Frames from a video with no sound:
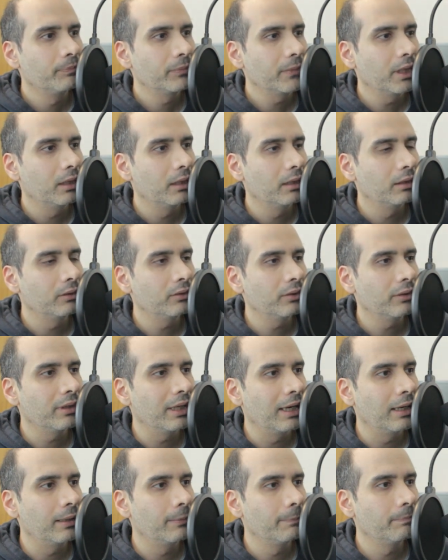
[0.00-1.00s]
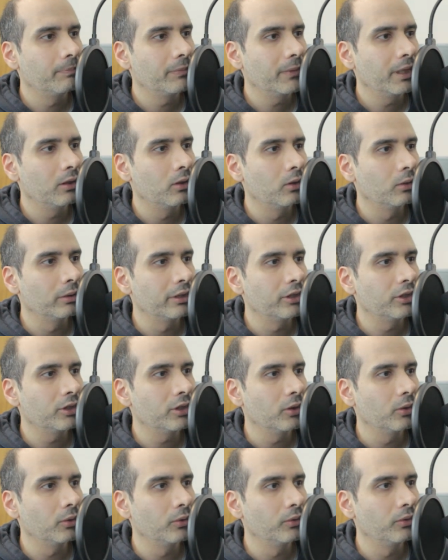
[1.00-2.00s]
so that it only
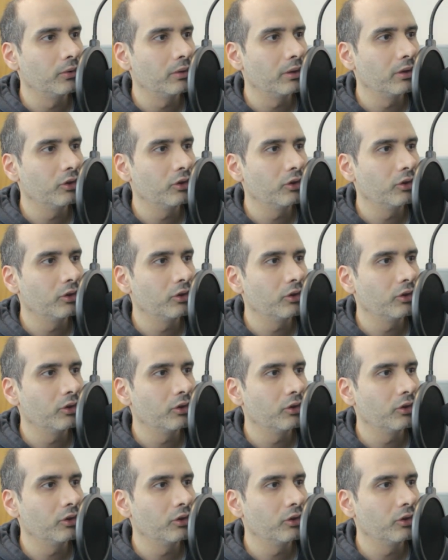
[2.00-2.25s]
shows